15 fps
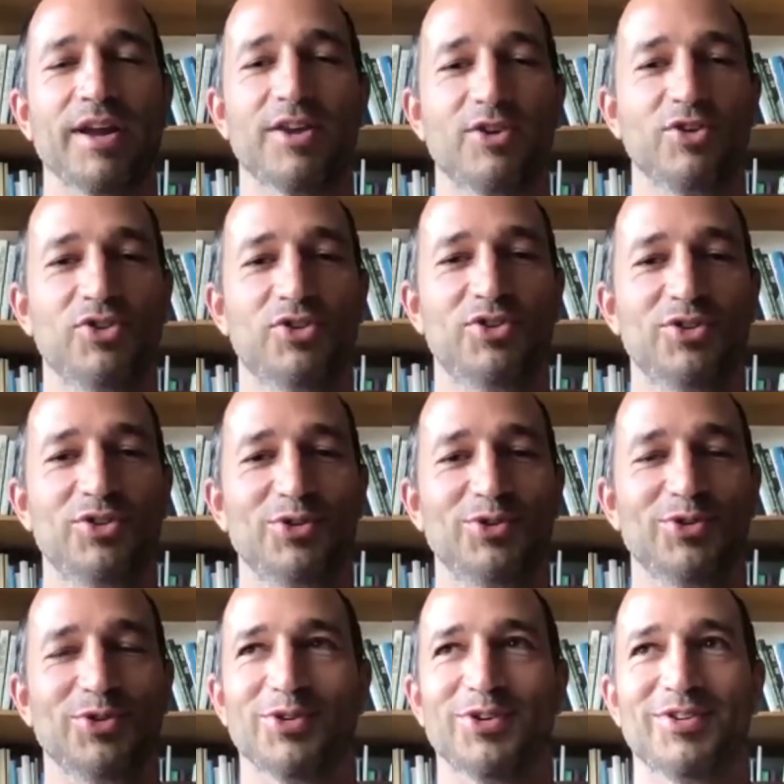But I could
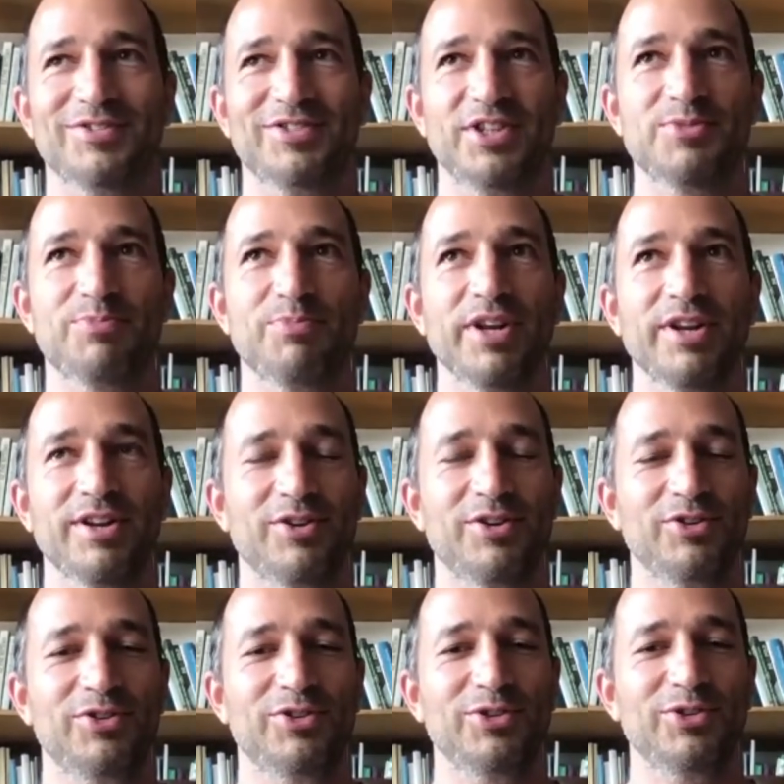do, or this body
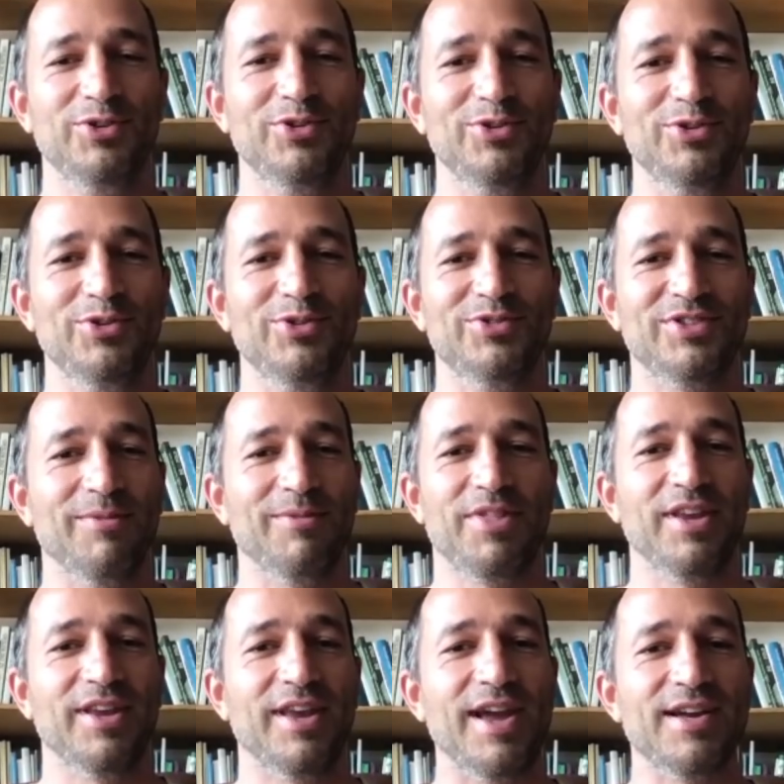could do
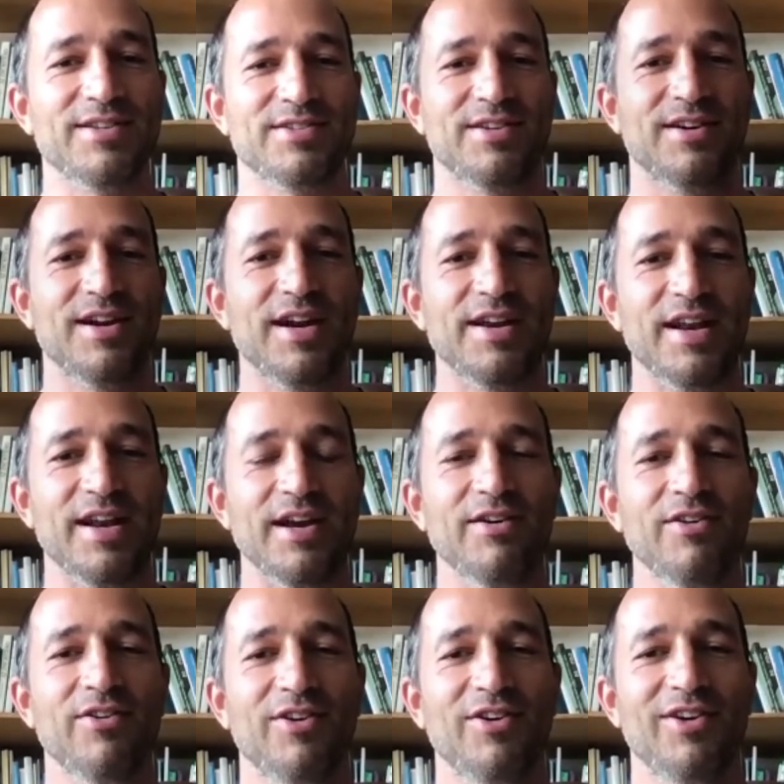something else right
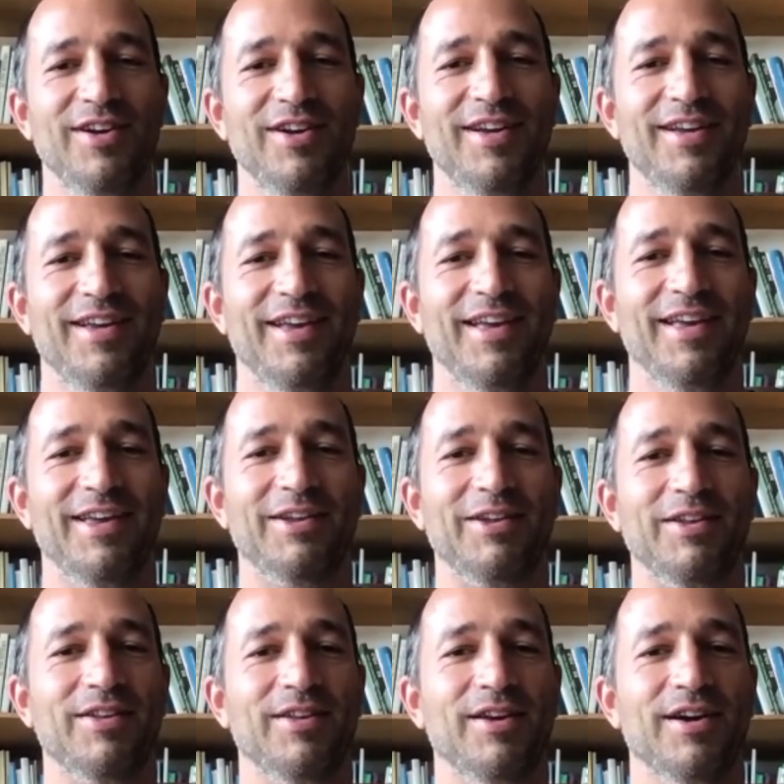now.
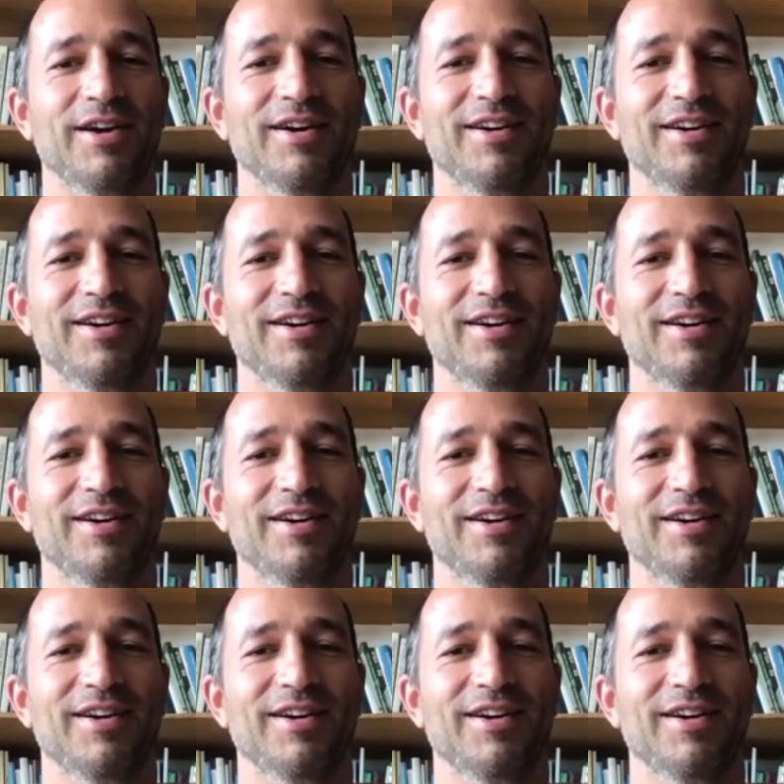And